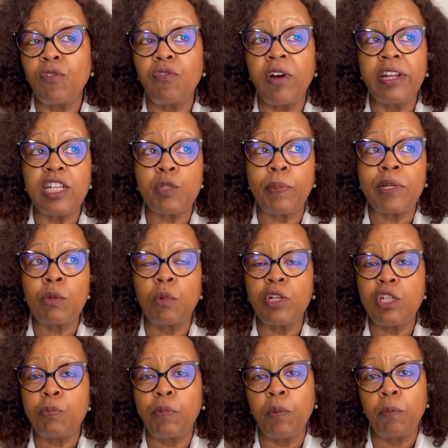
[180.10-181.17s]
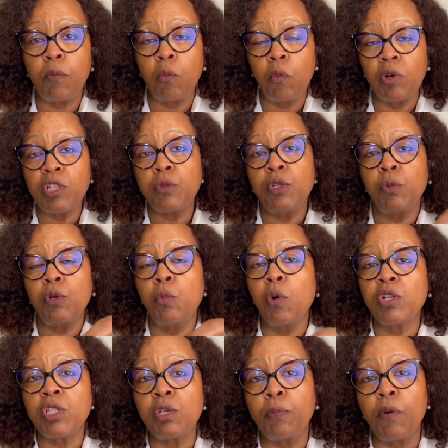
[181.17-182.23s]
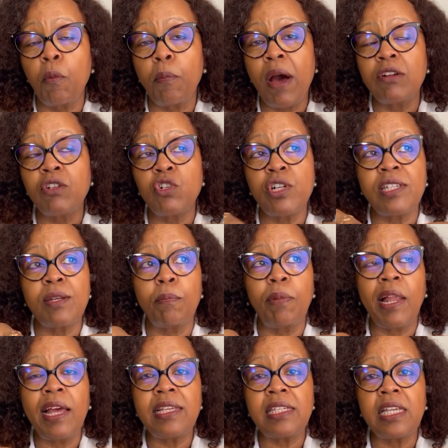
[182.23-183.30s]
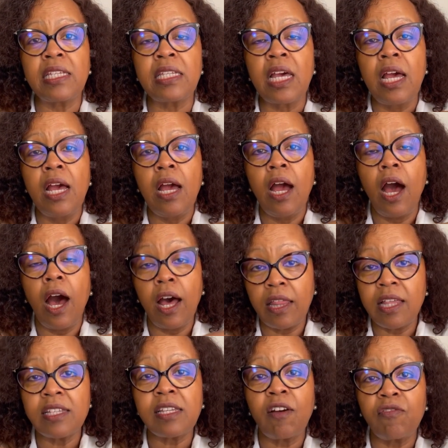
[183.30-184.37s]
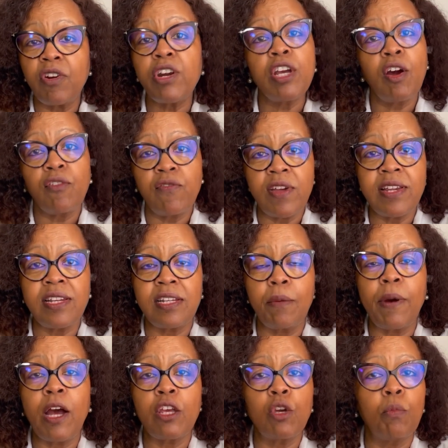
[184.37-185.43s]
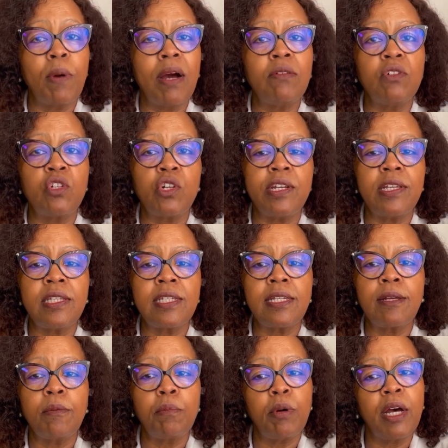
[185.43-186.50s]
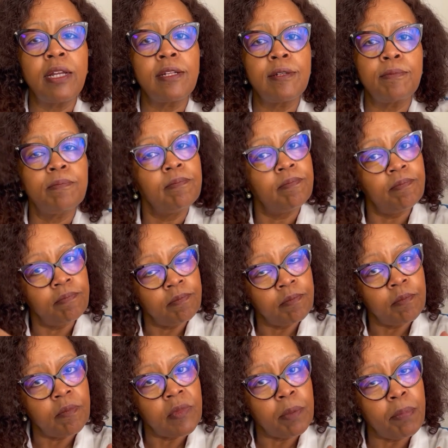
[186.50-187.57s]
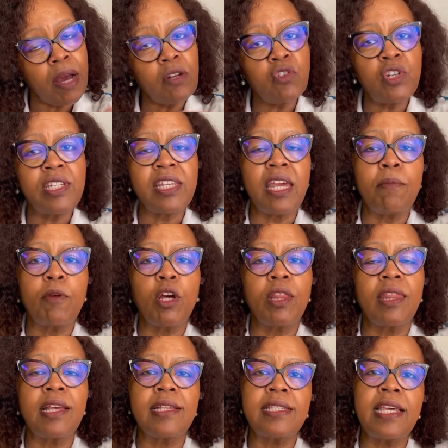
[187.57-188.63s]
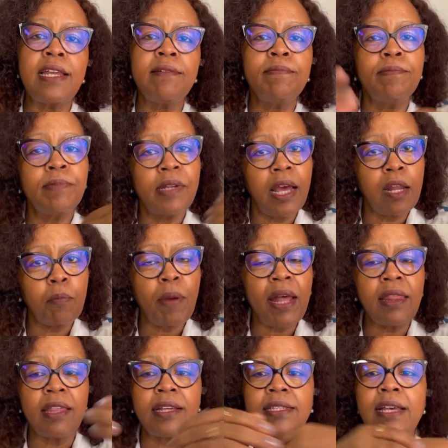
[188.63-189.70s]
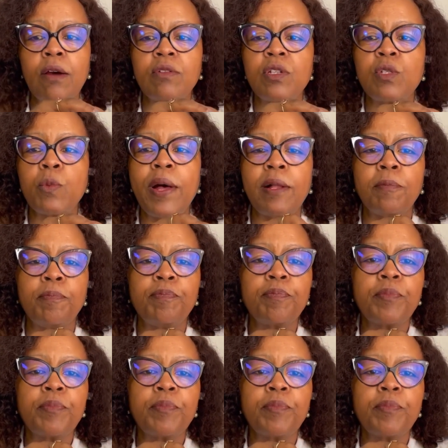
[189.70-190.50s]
find, especially when you want to put boundaries in place, is others are very offended about your boundaries, but boundaries keep good things in and bad things out as well.